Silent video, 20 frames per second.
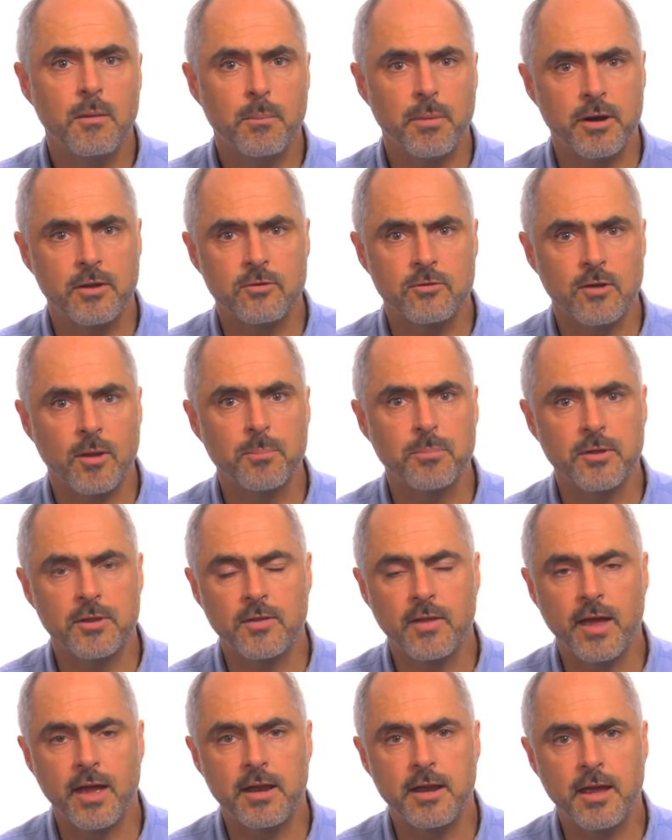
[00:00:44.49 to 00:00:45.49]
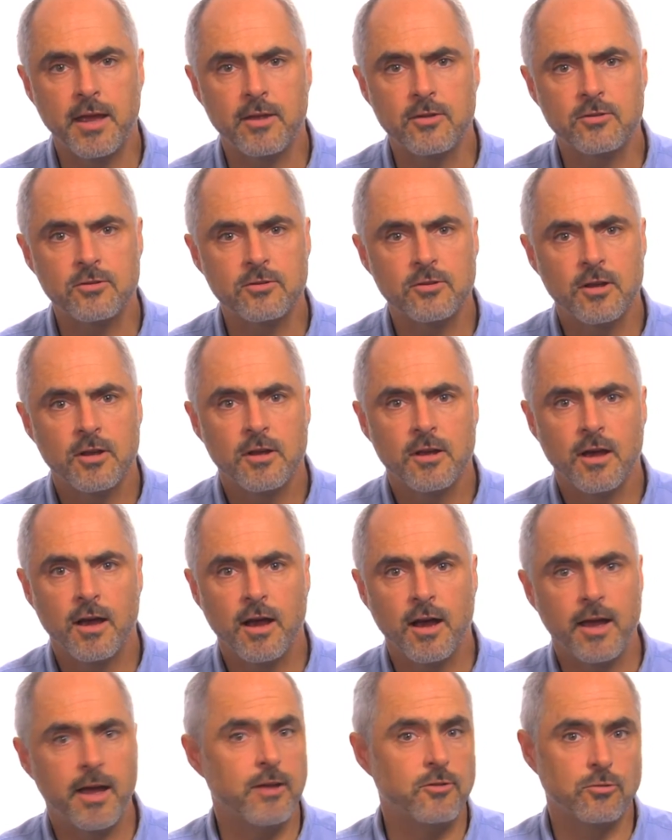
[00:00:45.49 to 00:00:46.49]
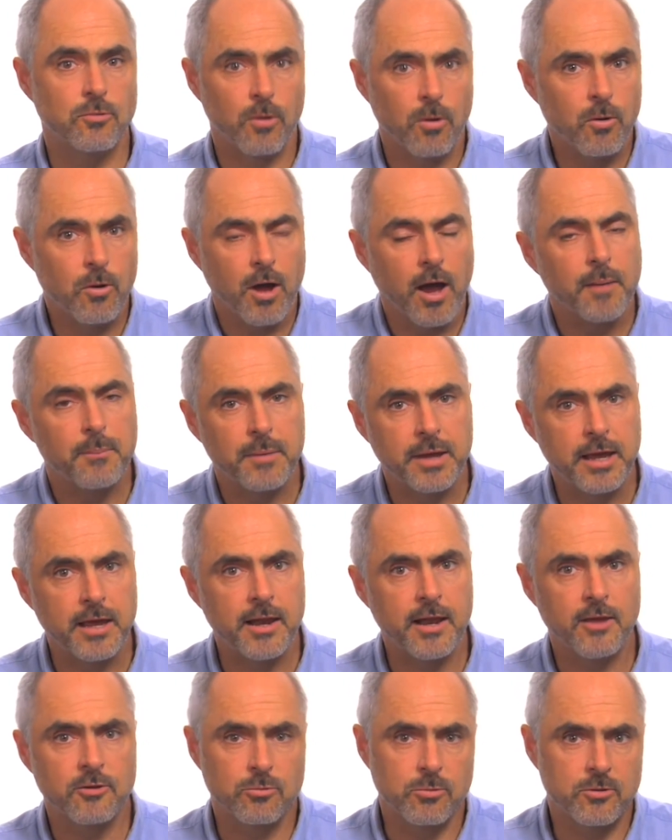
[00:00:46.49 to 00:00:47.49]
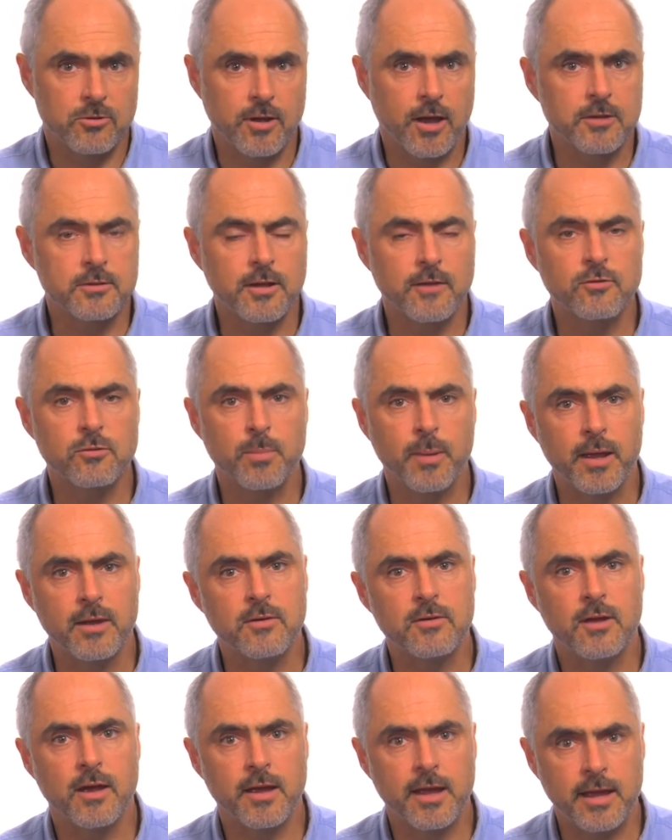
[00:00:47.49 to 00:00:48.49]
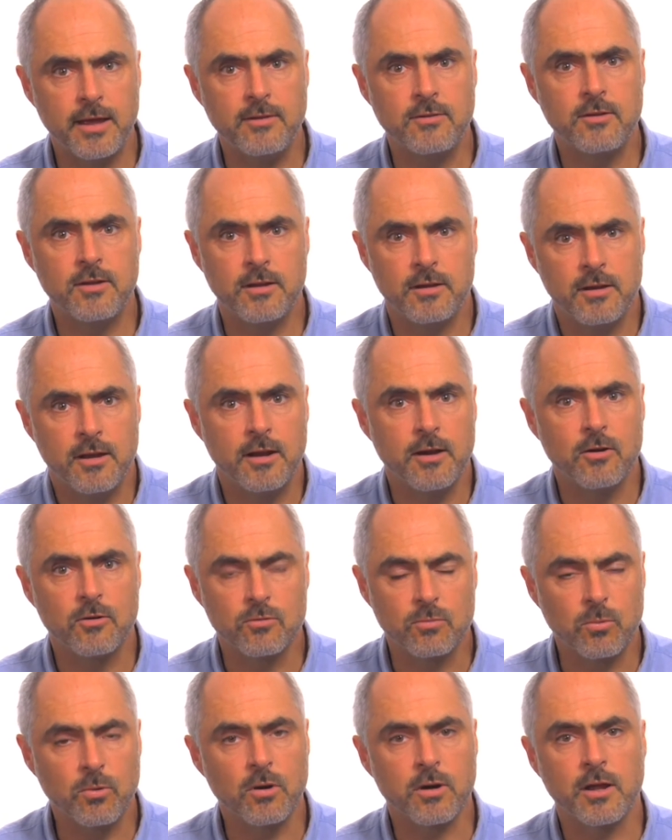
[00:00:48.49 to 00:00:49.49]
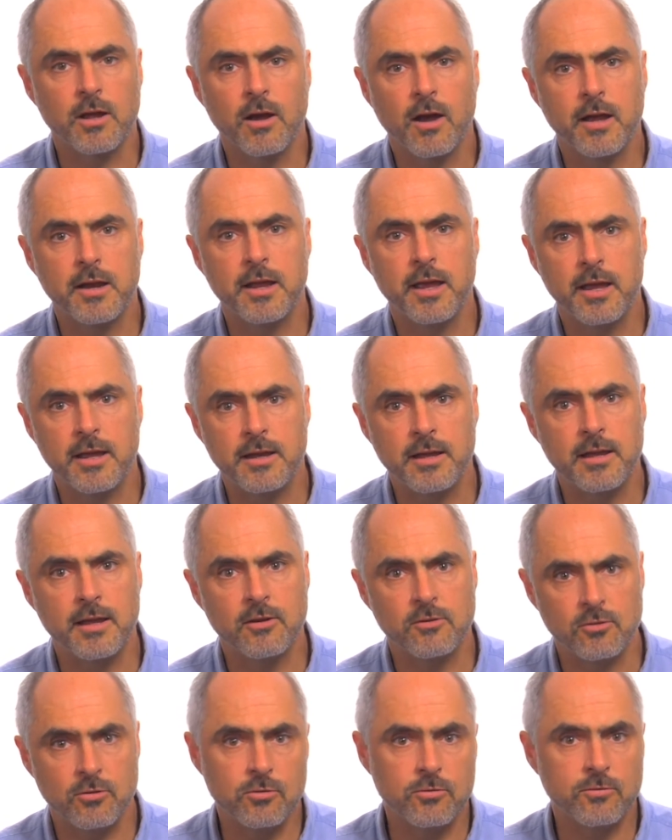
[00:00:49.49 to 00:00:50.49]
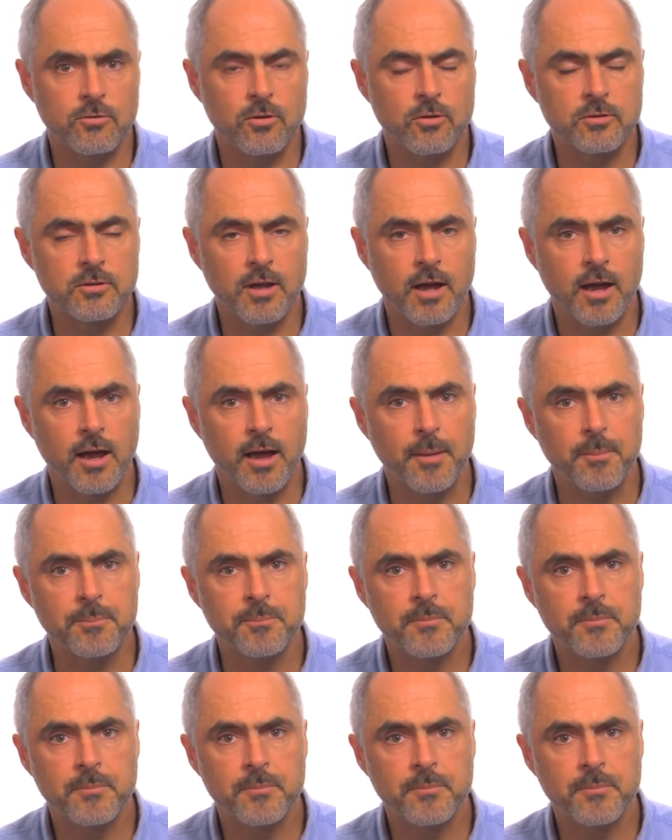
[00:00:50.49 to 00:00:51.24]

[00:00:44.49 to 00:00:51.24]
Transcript: but it's something that has grown on me, and as a result I've spent 18 years working on Haiti issues full time.